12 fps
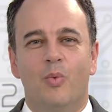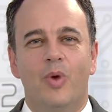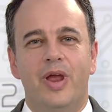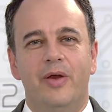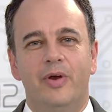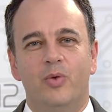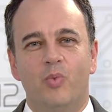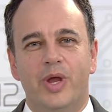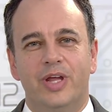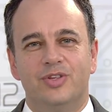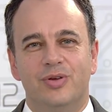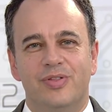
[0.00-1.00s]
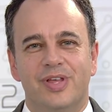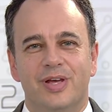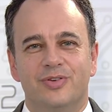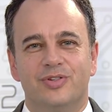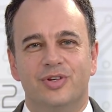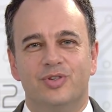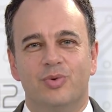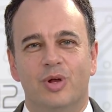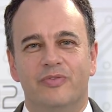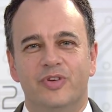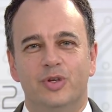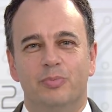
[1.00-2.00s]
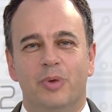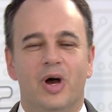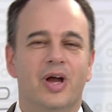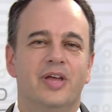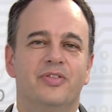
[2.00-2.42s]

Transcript: We're here at WCIT 2012 in Dubai